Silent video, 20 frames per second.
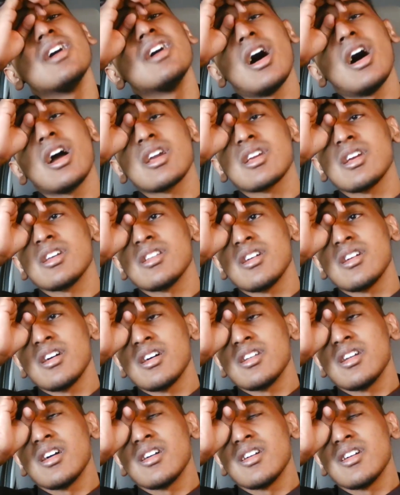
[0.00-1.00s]
I
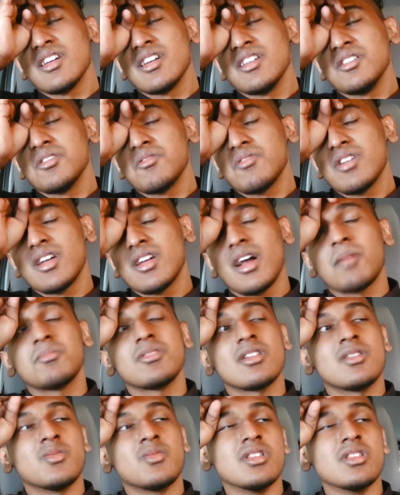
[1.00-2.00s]
cannot. All right, you know what? I'm
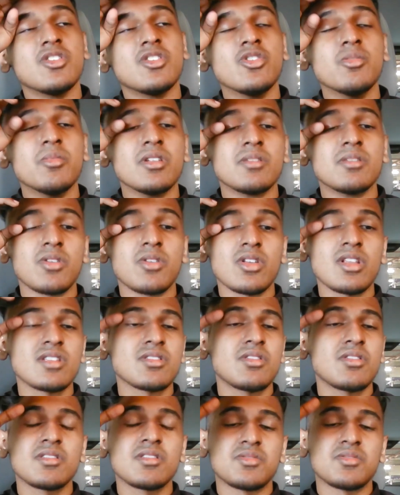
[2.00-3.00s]
done with the humans, bro. Let's
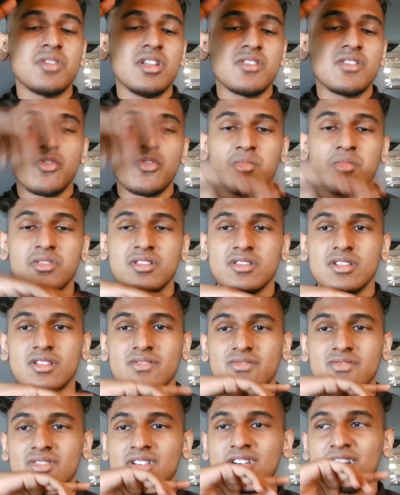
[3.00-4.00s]
go to the Transformers
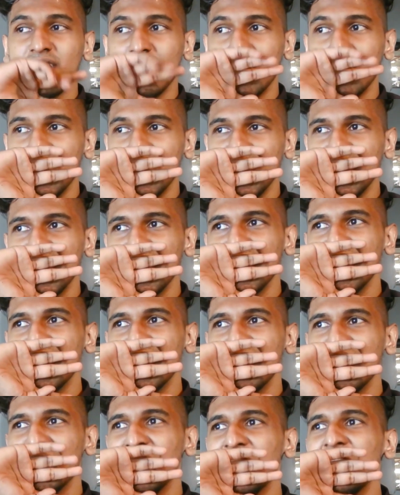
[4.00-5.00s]
stuff.
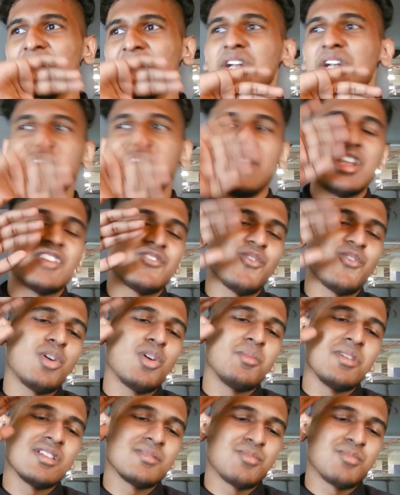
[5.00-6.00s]

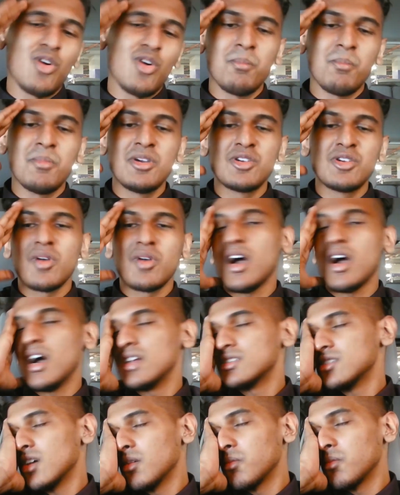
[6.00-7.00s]
Transformers, bro.
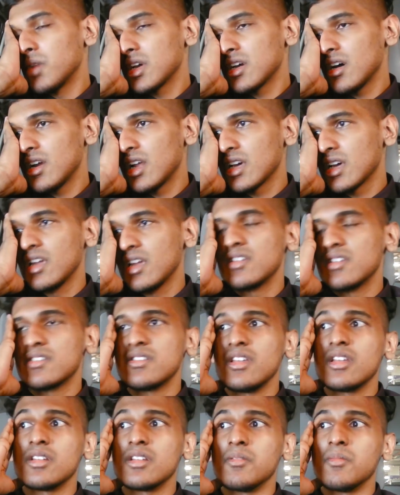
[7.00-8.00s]
Mirage. Oh my God, I can't
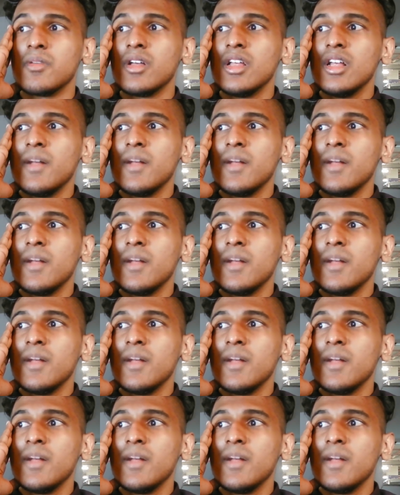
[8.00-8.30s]
stand them.